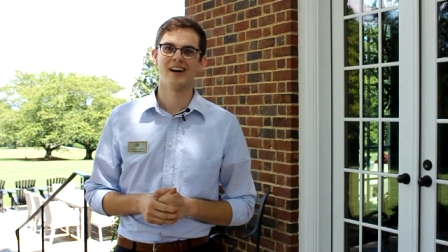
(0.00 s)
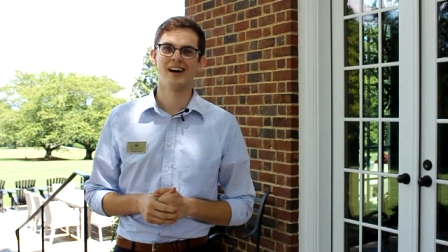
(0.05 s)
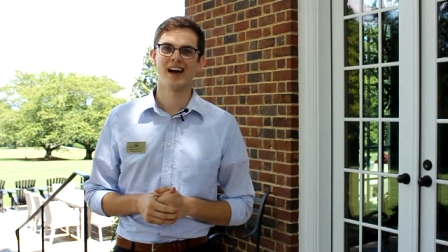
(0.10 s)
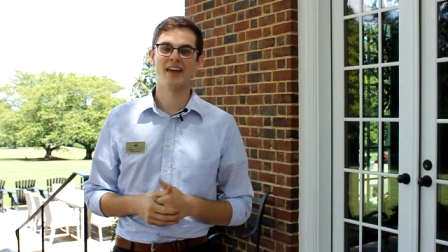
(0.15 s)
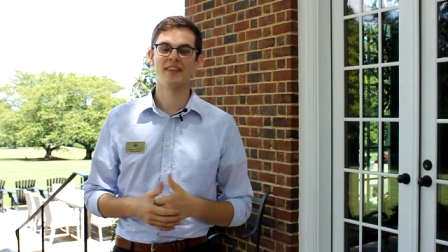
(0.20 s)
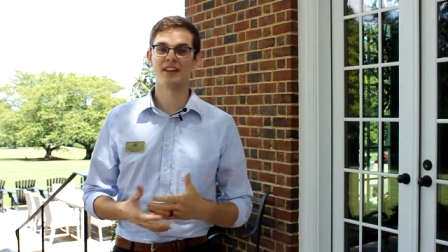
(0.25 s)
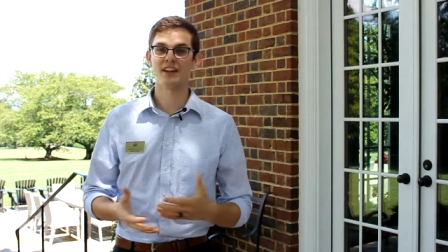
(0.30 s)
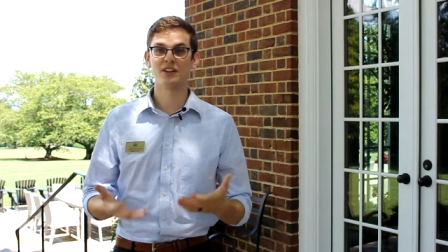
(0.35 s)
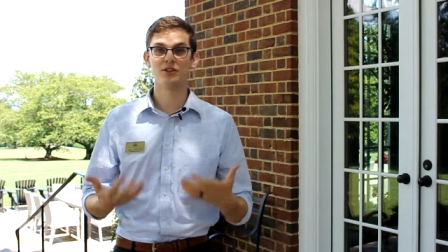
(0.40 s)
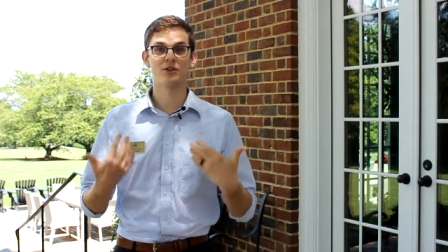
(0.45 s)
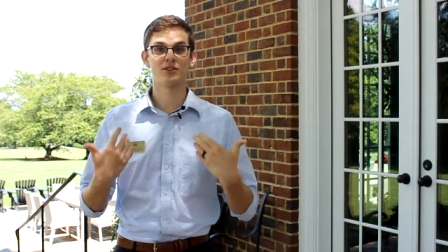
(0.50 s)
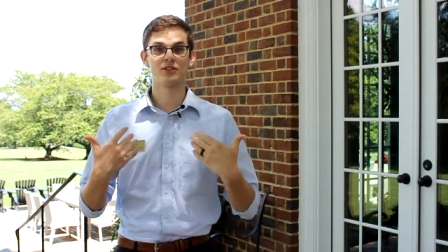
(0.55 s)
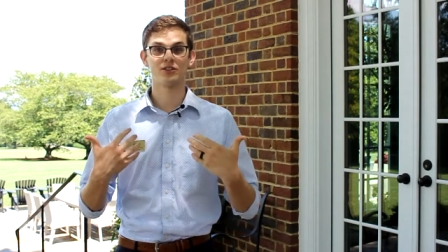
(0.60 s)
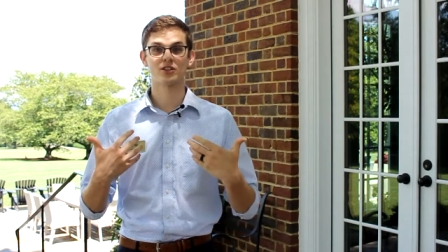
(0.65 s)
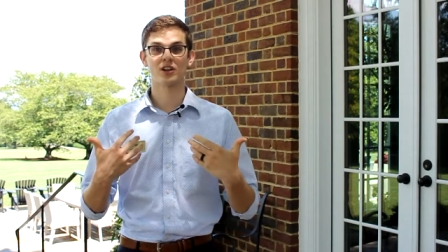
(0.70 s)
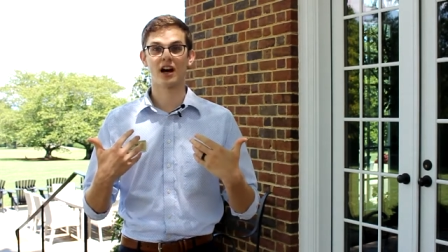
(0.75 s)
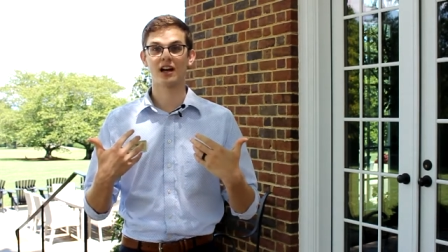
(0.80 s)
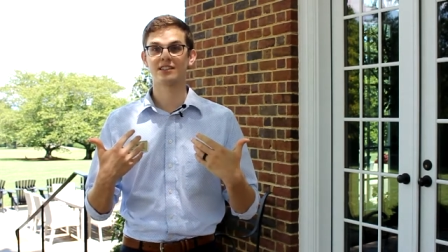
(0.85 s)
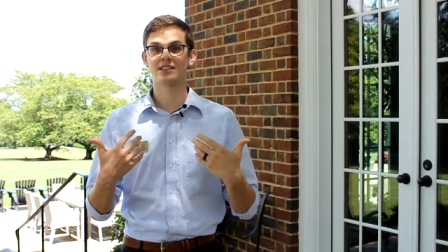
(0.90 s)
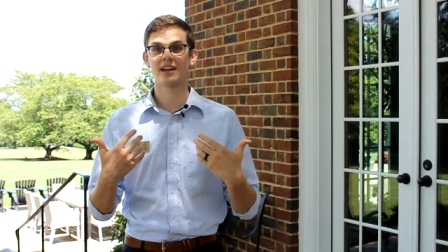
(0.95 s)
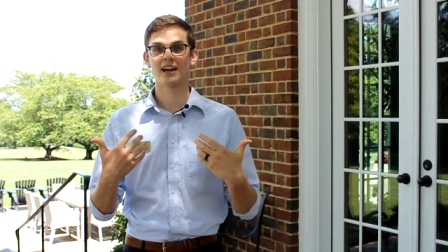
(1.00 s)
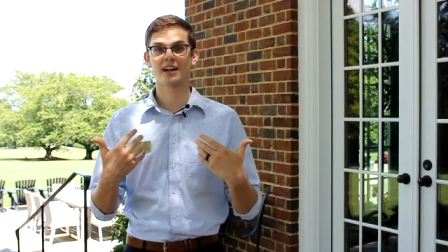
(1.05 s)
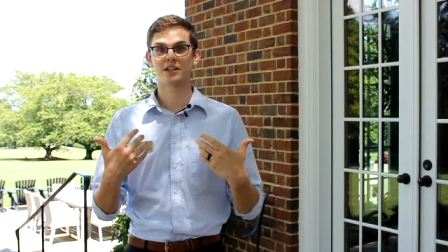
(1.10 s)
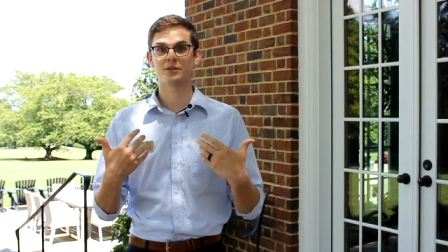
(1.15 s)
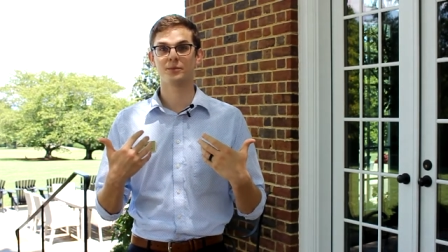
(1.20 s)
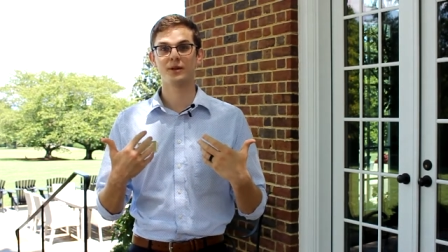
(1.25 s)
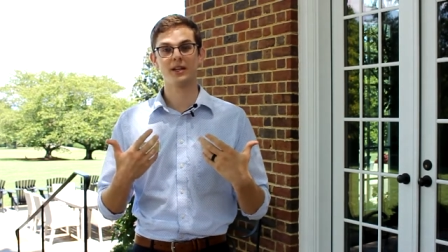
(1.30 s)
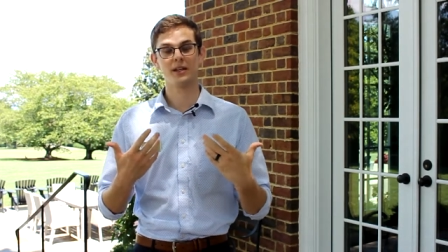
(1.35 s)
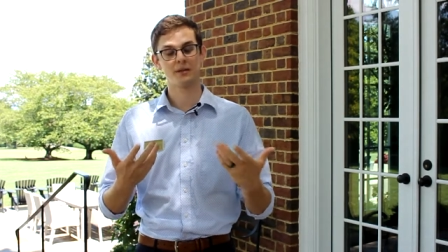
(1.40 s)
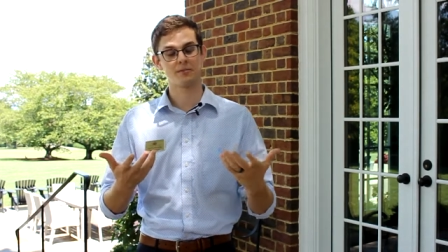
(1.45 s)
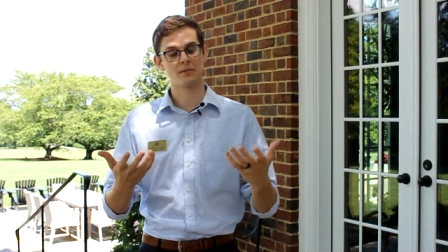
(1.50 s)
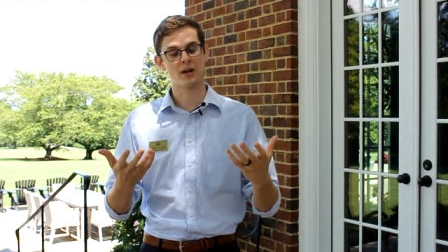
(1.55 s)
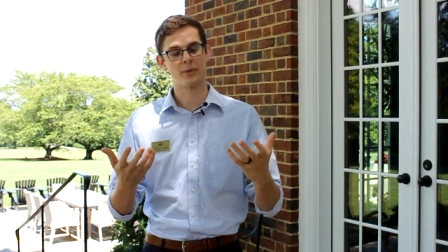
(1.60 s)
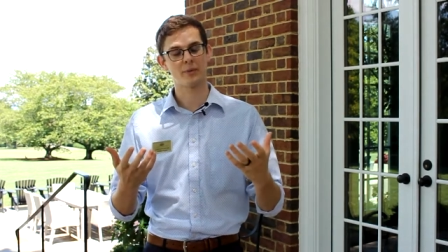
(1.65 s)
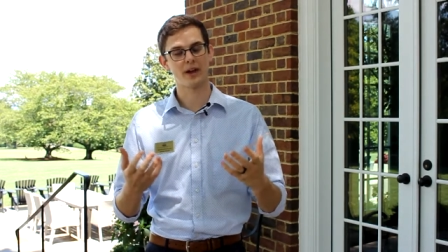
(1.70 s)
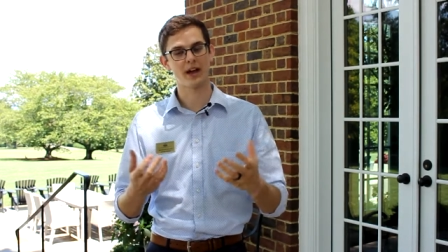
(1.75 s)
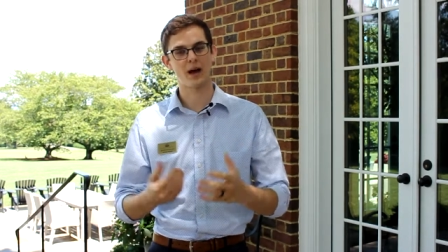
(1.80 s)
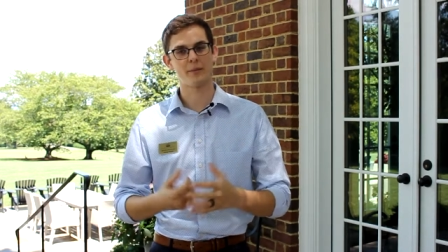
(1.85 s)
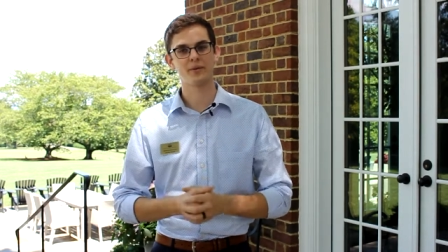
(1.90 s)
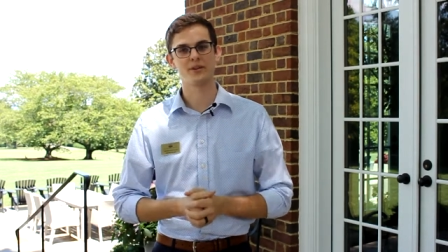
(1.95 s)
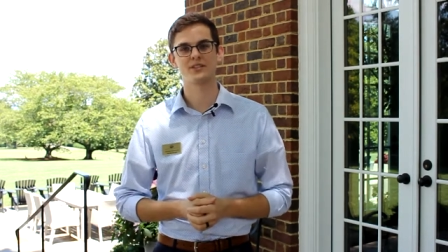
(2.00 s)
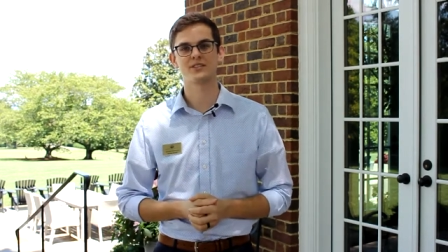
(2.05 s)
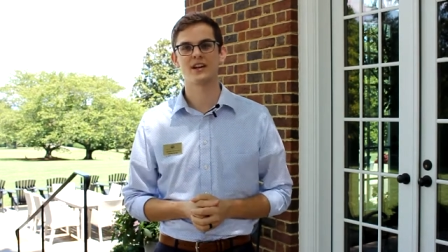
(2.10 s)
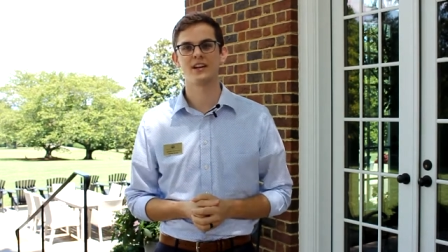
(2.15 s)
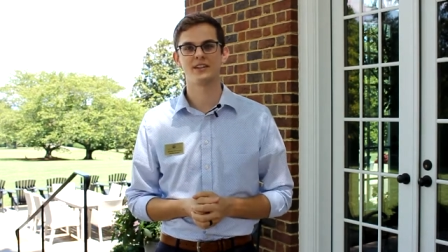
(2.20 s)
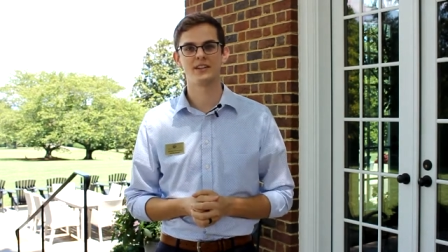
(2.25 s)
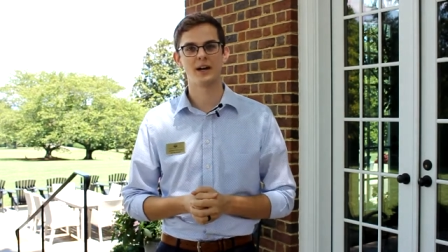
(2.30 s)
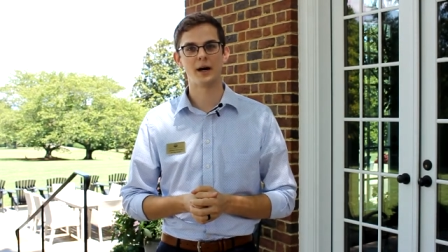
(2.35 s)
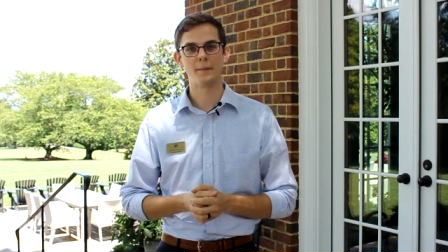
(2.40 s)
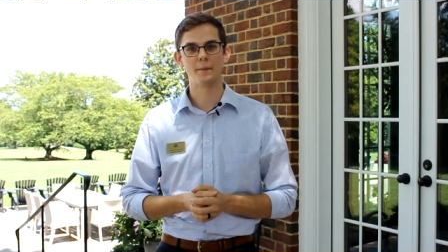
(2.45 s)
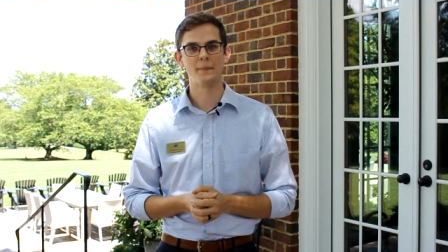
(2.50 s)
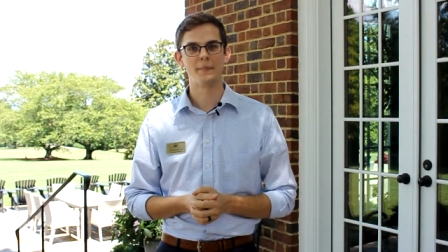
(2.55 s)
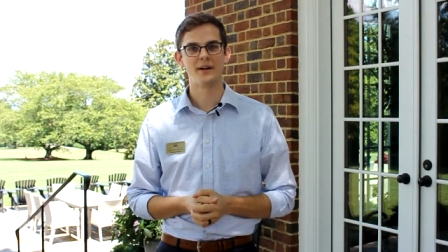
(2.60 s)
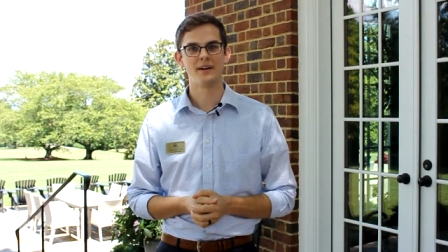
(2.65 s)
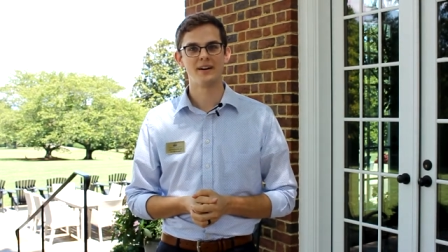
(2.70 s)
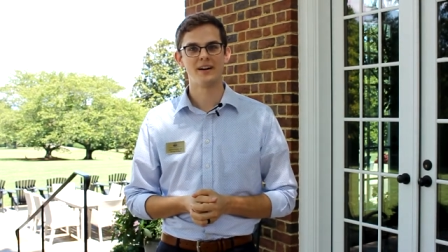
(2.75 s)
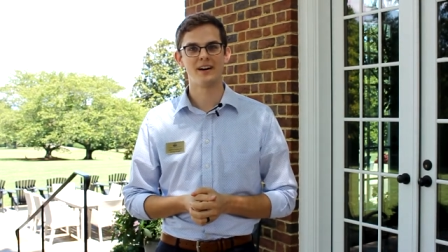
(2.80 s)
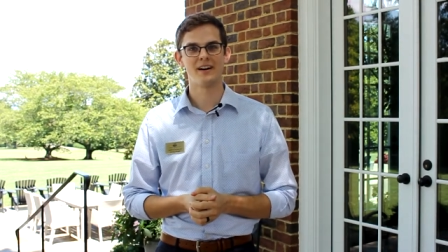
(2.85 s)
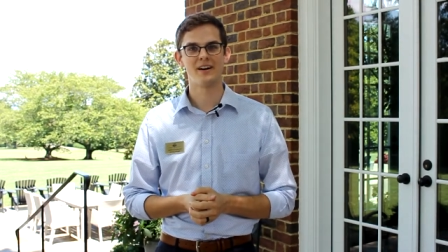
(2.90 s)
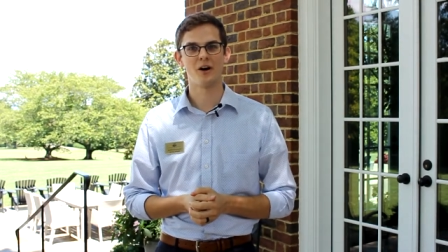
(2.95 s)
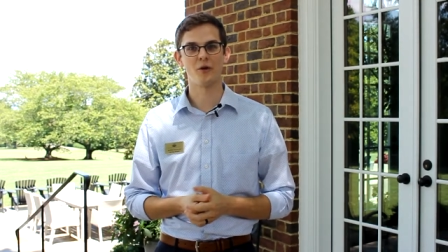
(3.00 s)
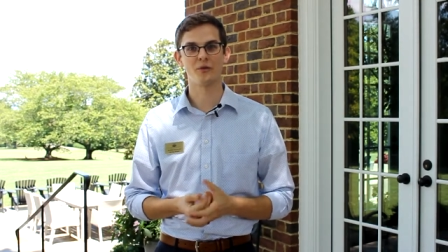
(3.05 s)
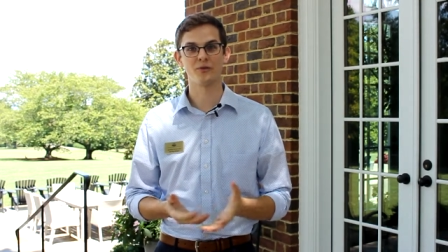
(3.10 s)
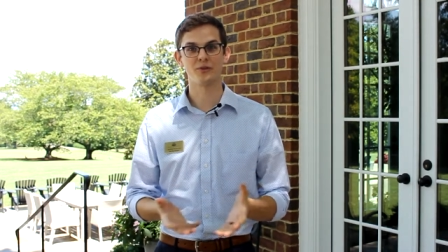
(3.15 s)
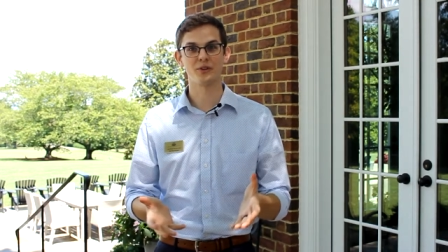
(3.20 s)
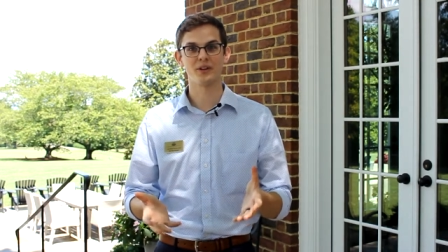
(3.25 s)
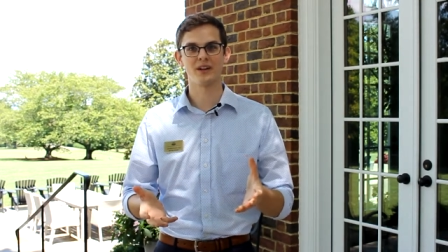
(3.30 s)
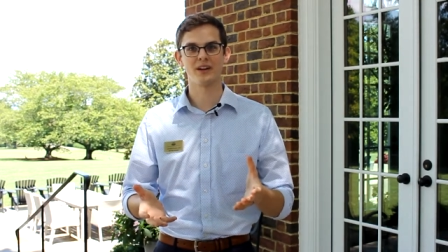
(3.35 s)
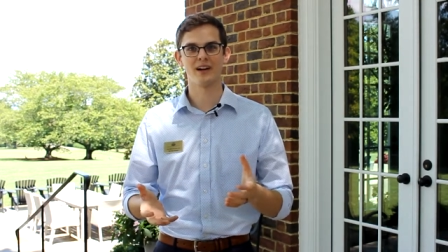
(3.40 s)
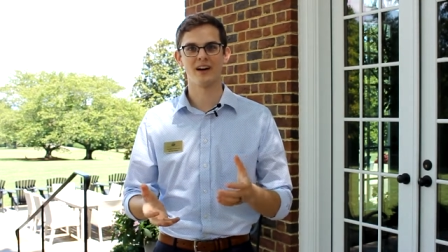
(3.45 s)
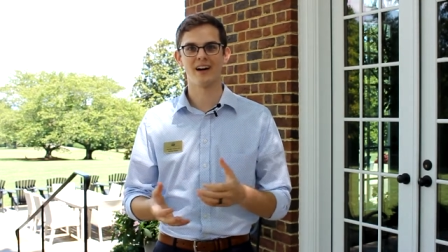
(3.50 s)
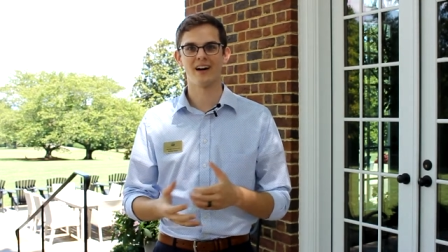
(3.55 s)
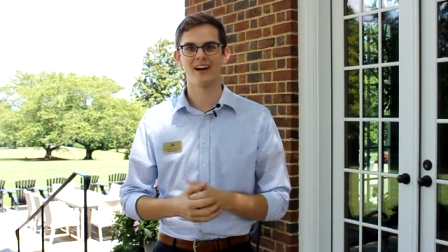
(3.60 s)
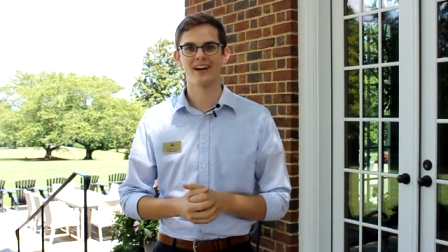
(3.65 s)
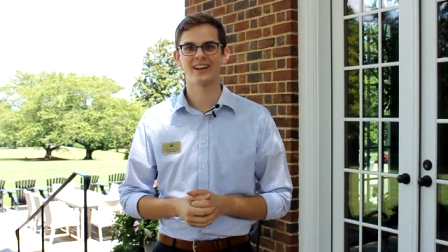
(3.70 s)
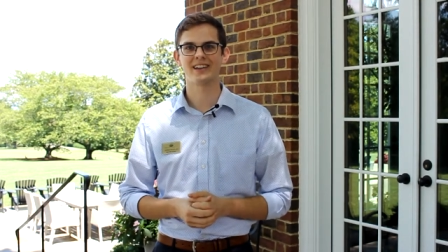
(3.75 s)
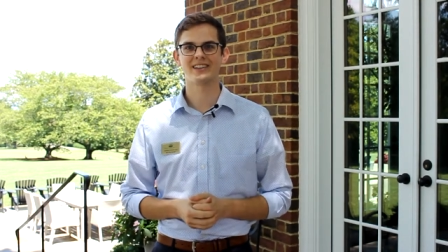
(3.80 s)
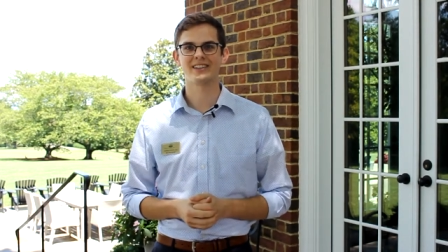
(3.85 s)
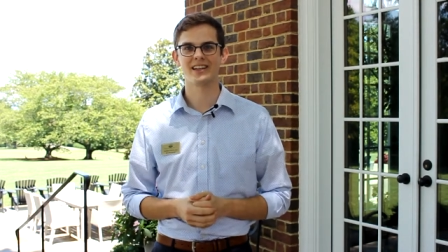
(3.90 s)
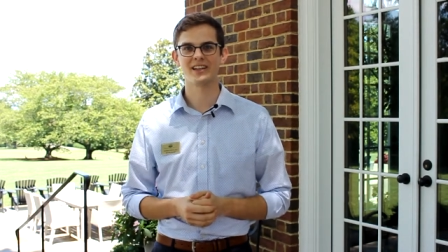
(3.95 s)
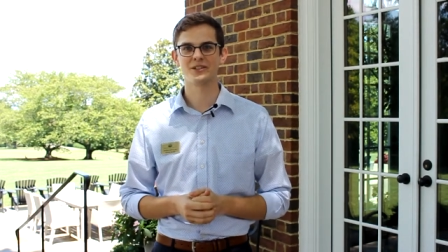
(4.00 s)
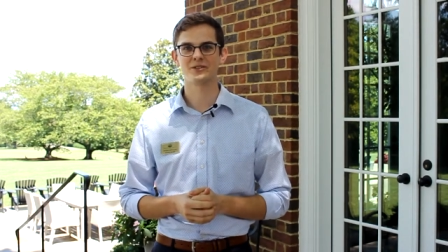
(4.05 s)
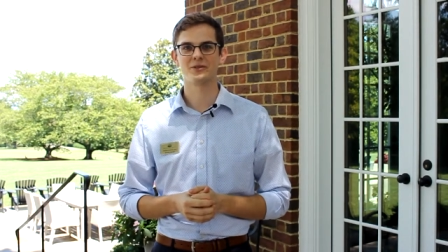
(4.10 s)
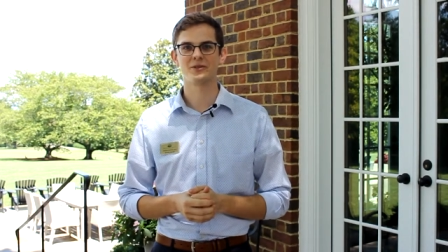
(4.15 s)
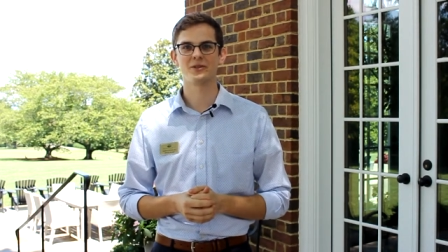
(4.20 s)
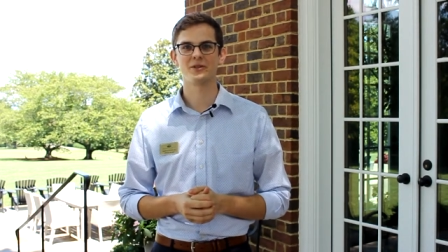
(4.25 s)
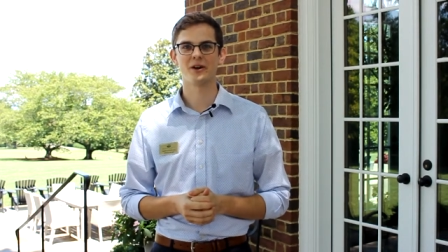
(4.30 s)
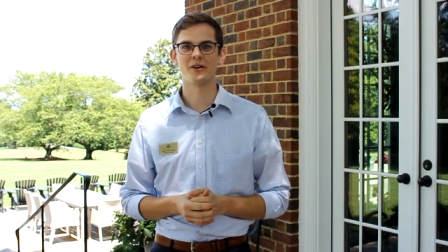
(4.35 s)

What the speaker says: and then you can just contact me and I'll be happy to sign you up. Hopefully I can taste with you